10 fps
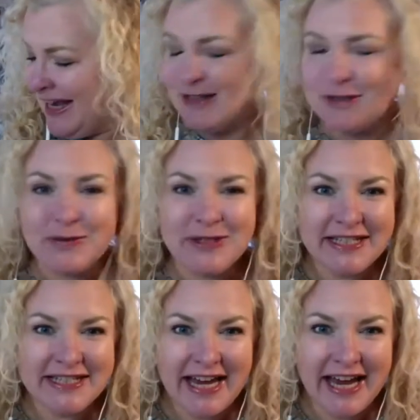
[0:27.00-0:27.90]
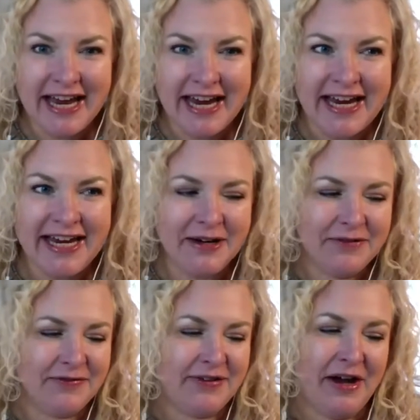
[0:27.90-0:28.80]
And so today,
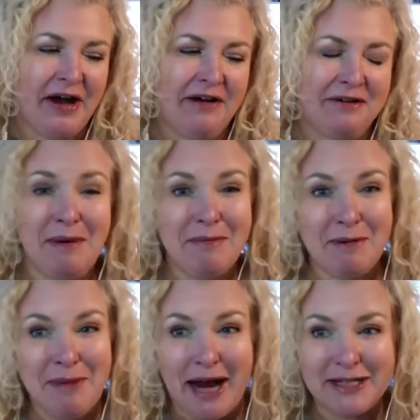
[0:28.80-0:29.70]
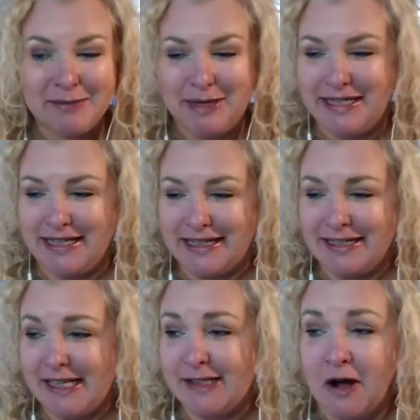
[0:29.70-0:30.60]
remember, back to
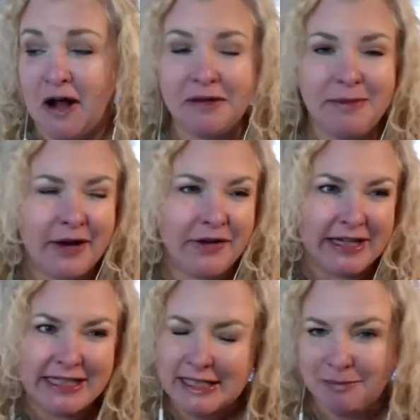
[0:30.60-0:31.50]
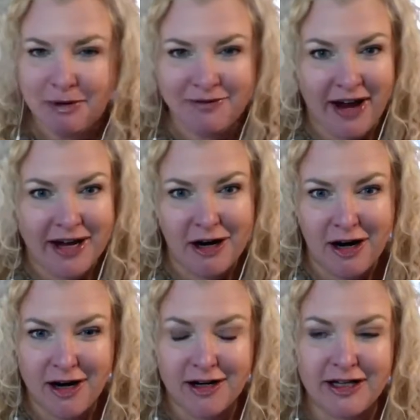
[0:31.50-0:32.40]
basics is all about like simplifying
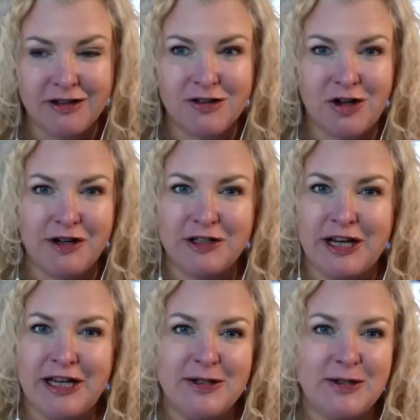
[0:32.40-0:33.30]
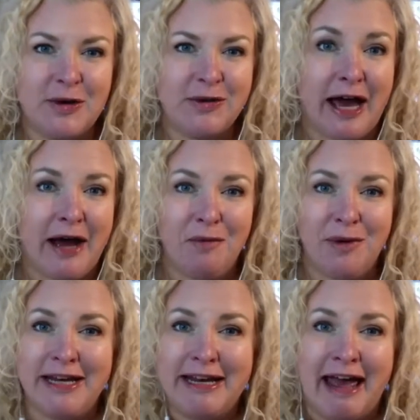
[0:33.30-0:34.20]
our instruction so that
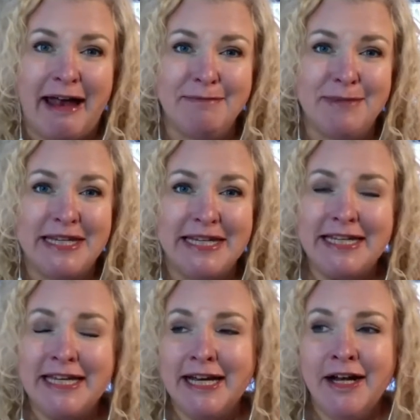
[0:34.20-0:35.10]
we can be